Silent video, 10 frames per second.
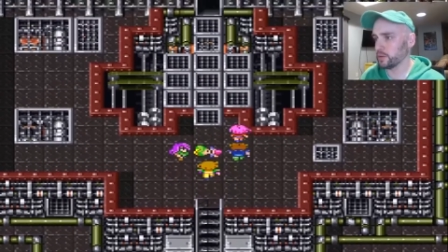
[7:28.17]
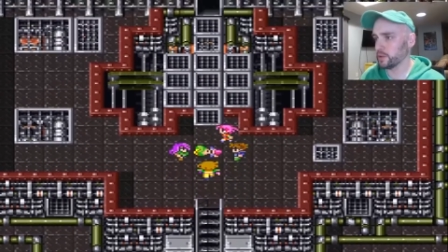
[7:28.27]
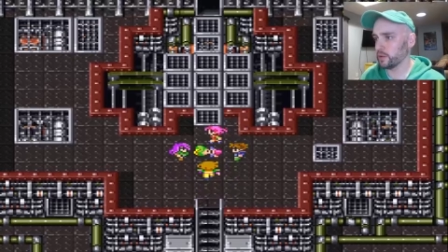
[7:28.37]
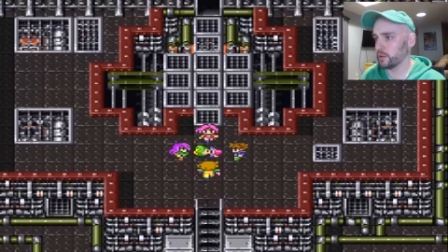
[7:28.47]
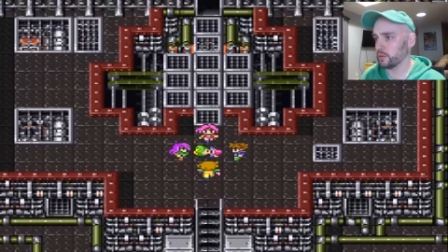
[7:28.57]

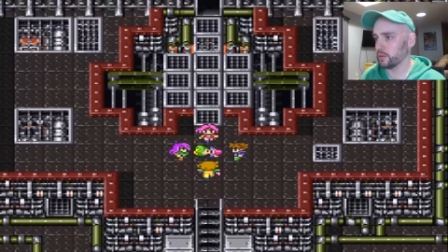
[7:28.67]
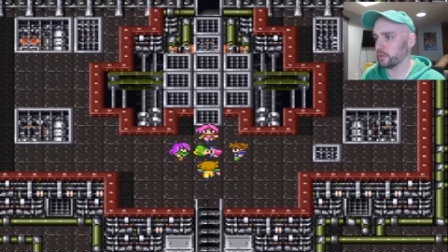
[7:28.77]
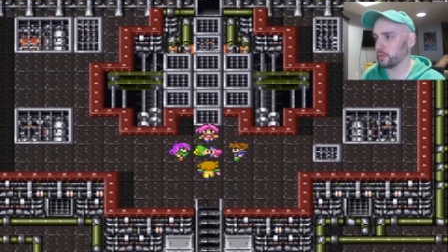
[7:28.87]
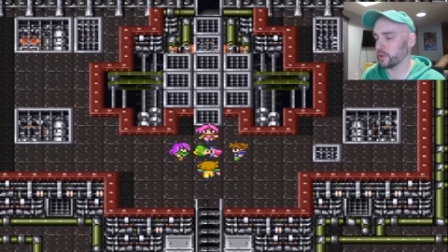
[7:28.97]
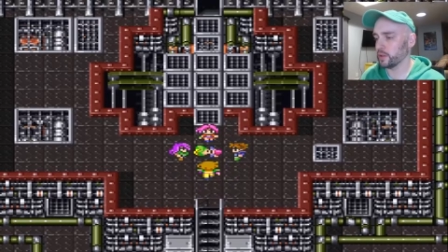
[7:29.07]
Tara?
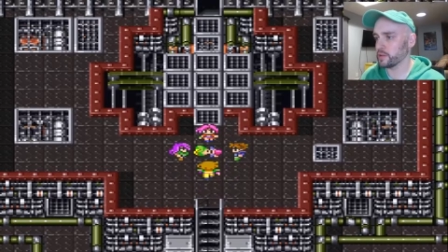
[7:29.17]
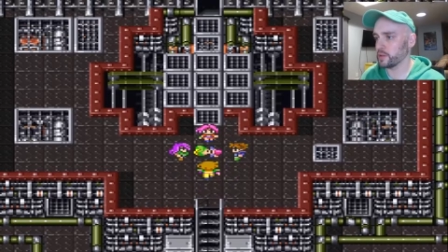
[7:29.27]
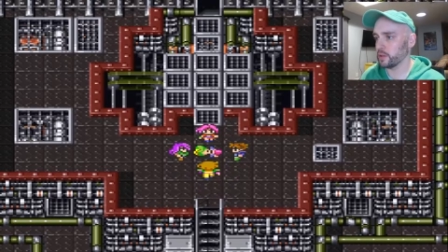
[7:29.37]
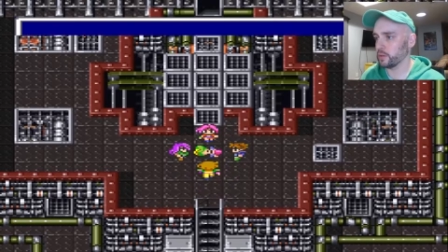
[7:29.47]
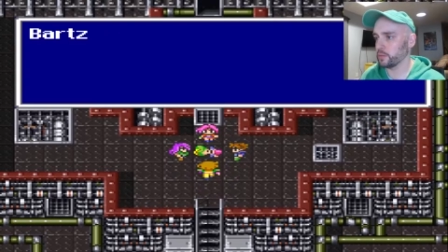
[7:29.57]
Oh, Tara's
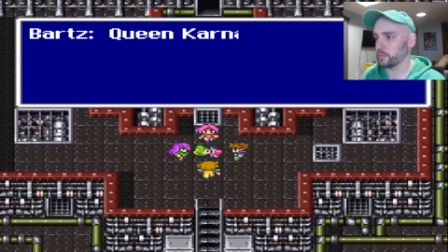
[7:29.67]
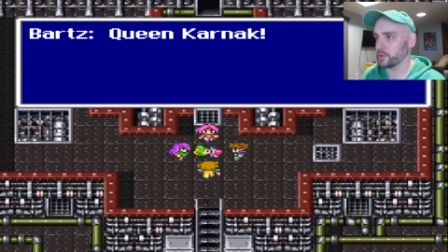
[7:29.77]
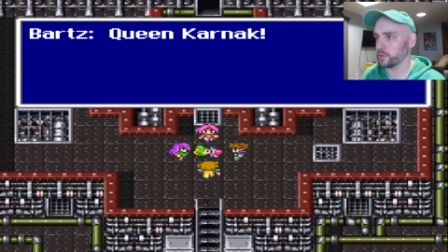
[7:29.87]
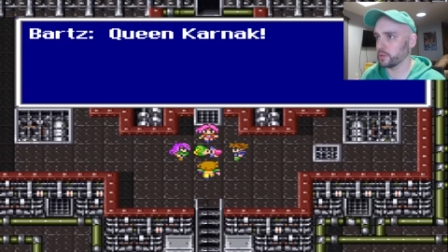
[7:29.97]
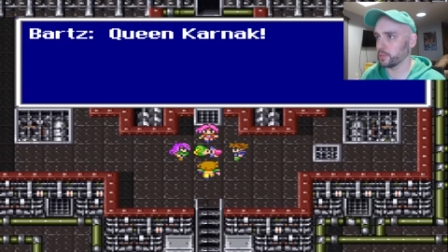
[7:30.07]
dead. Oops,
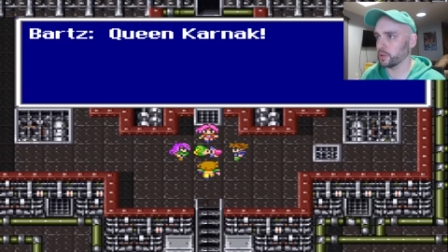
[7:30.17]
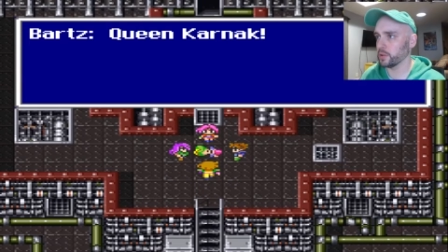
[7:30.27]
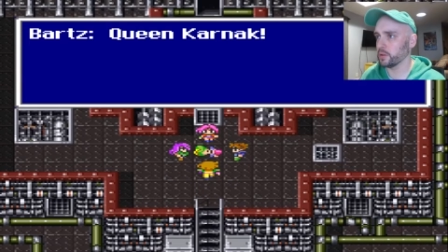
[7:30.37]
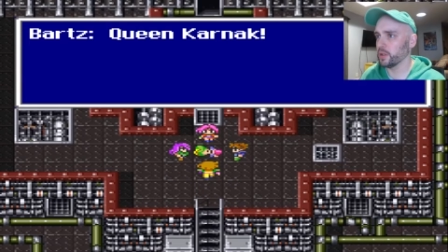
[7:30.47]
sorry about that.